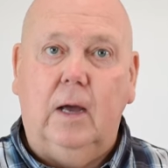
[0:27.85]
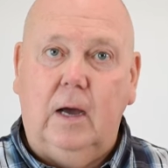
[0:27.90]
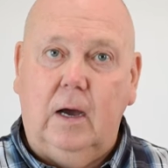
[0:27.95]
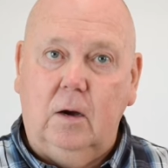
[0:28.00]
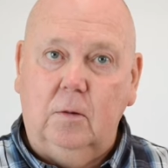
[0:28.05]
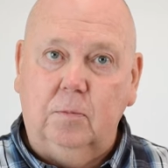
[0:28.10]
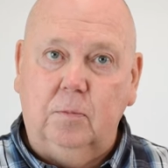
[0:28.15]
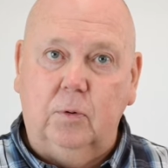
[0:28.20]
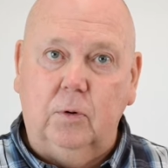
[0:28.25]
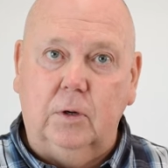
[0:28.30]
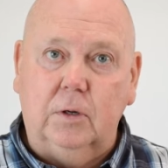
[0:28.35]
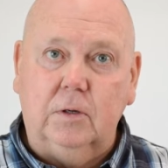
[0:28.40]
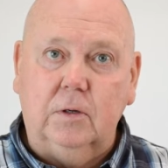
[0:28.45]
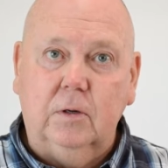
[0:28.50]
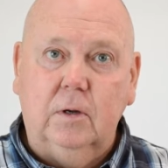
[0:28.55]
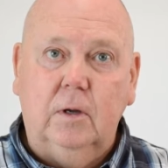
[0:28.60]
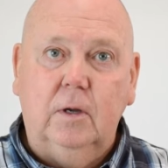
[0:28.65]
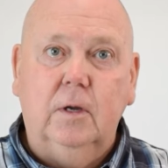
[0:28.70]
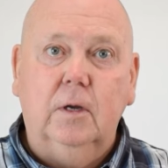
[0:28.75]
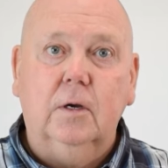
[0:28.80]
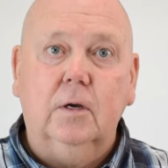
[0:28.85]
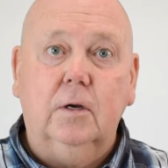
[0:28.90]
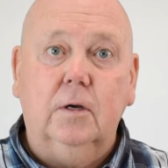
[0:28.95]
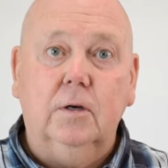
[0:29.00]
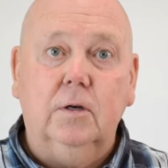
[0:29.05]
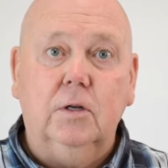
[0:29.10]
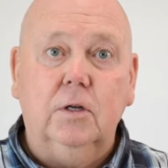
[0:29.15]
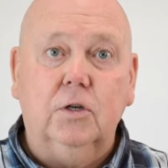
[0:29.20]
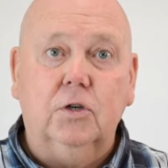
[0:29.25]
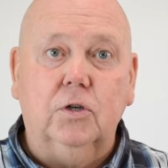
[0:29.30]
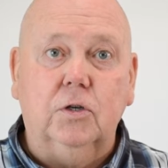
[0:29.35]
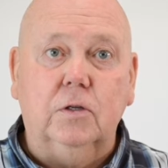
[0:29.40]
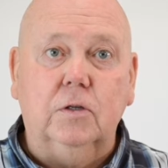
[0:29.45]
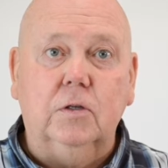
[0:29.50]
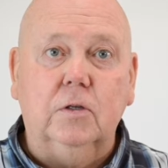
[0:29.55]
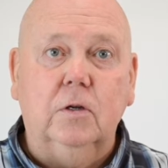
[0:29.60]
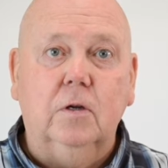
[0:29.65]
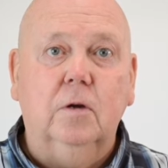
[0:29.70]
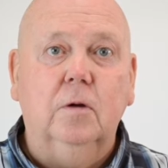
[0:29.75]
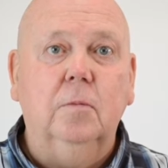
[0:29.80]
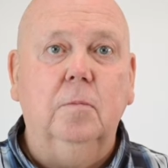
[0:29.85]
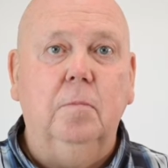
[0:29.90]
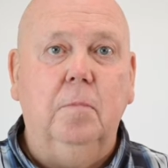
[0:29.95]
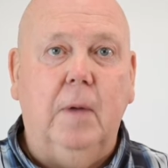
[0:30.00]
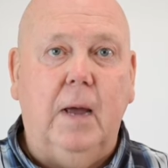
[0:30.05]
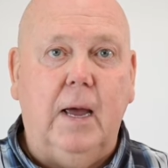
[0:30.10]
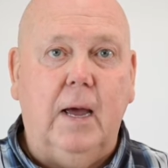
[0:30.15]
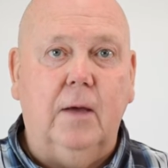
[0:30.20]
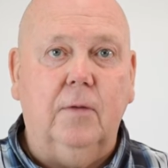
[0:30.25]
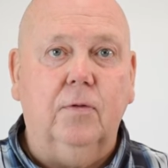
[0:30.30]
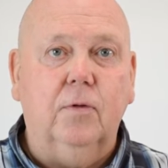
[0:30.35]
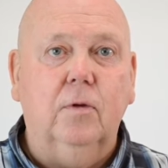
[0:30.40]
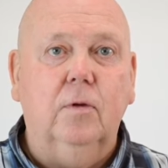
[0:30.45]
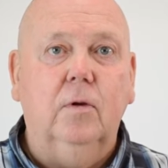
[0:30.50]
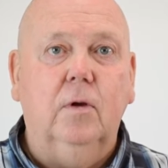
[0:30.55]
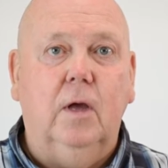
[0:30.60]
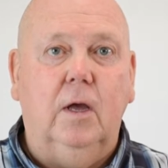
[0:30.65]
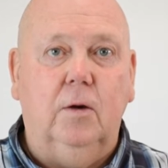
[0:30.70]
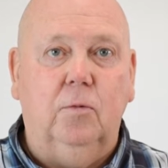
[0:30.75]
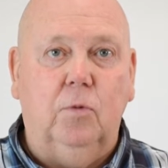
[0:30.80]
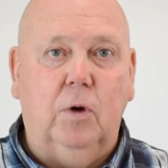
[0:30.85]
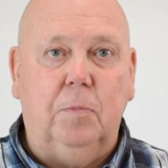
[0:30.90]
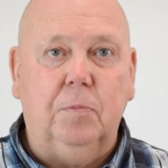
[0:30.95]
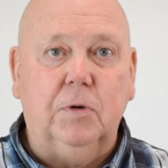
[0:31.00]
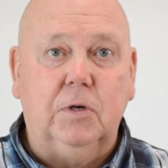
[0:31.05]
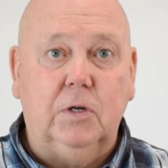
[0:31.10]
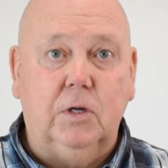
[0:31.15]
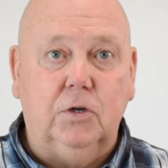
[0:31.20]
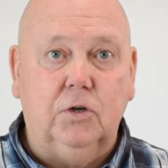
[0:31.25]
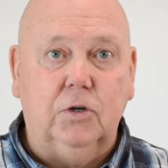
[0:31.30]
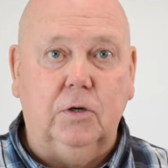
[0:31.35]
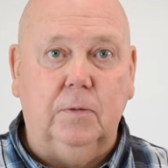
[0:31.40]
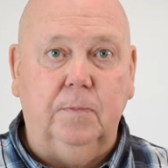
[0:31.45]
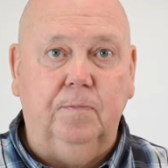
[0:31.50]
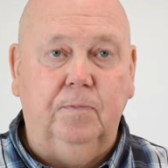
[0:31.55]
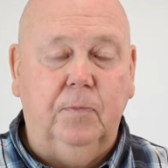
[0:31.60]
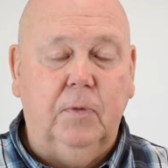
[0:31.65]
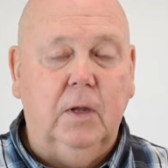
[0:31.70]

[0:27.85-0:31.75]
output, conditions, math, and repetition.